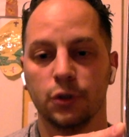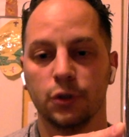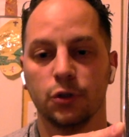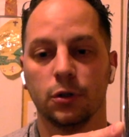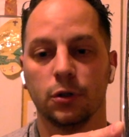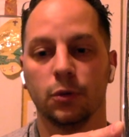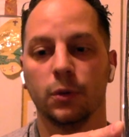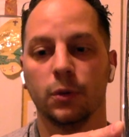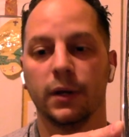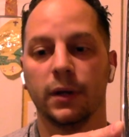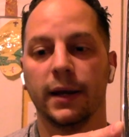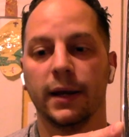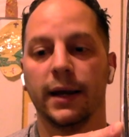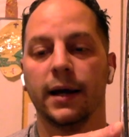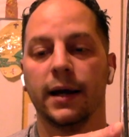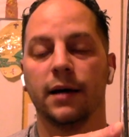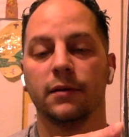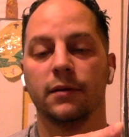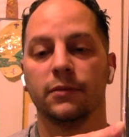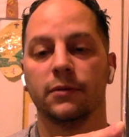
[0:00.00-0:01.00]
original would
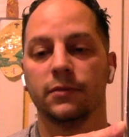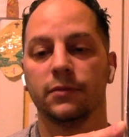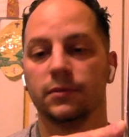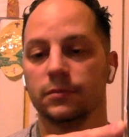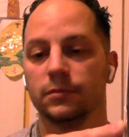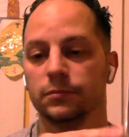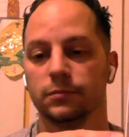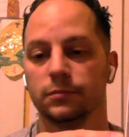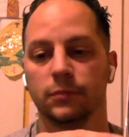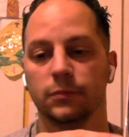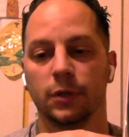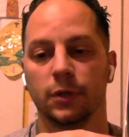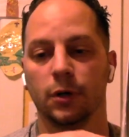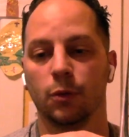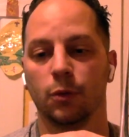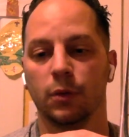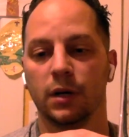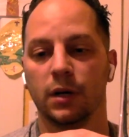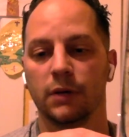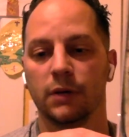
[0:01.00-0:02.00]
have, you
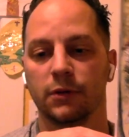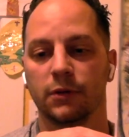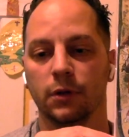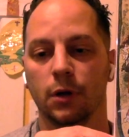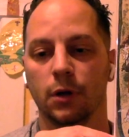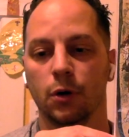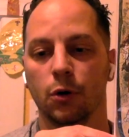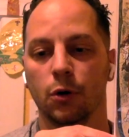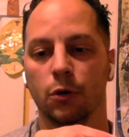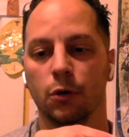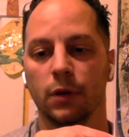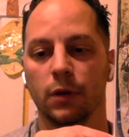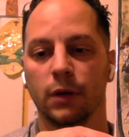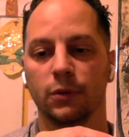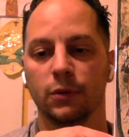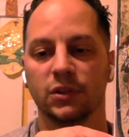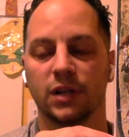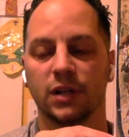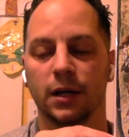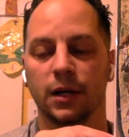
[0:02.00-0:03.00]
know, whatever logo
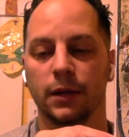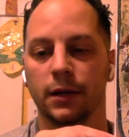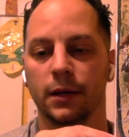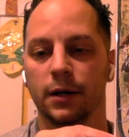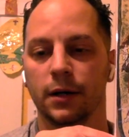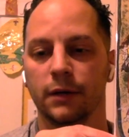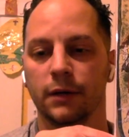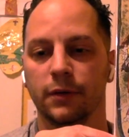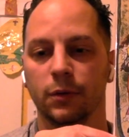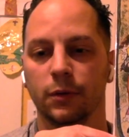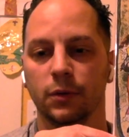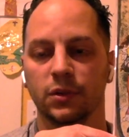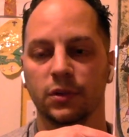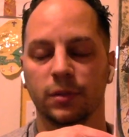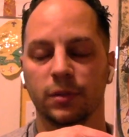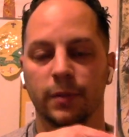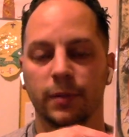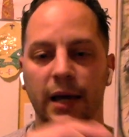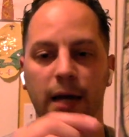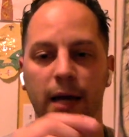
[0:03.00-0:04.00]
that was on there. If it
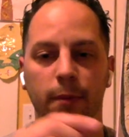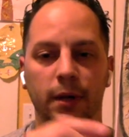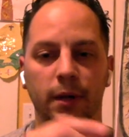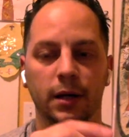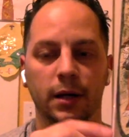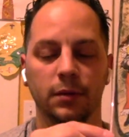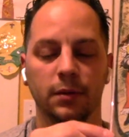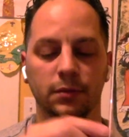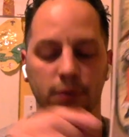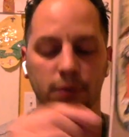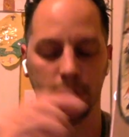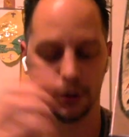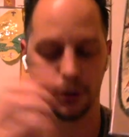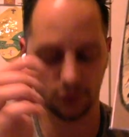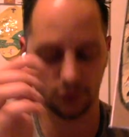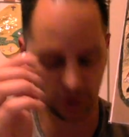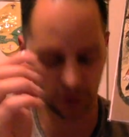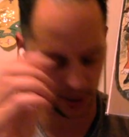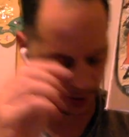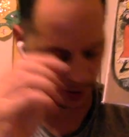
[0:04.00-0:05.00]
was a Batman, you
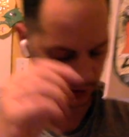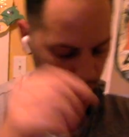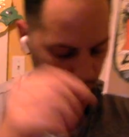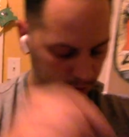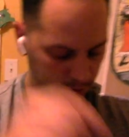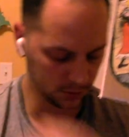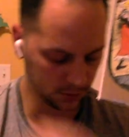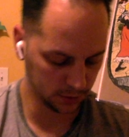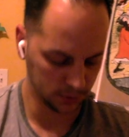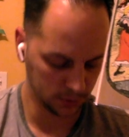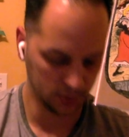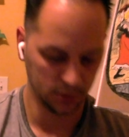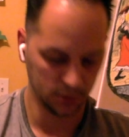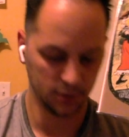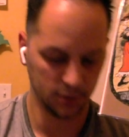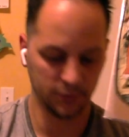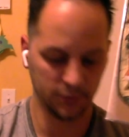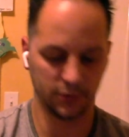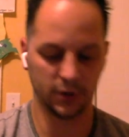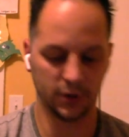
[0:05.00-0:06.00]
know, title,
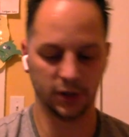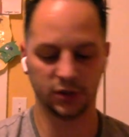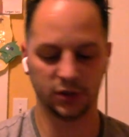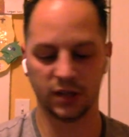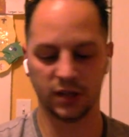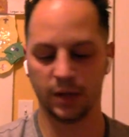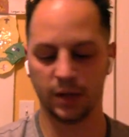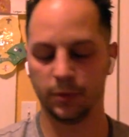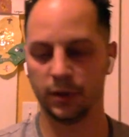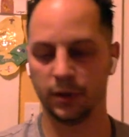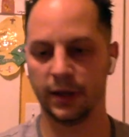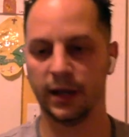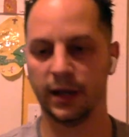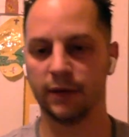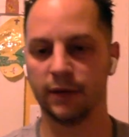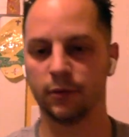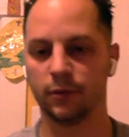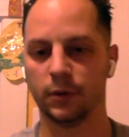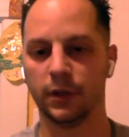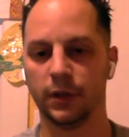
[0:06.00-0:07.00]
for example, I
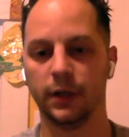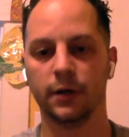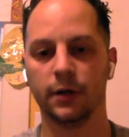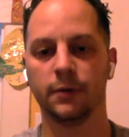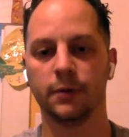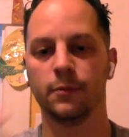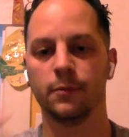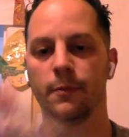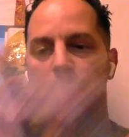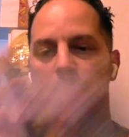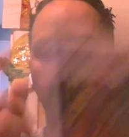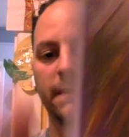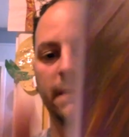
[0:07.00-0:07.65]
have one here.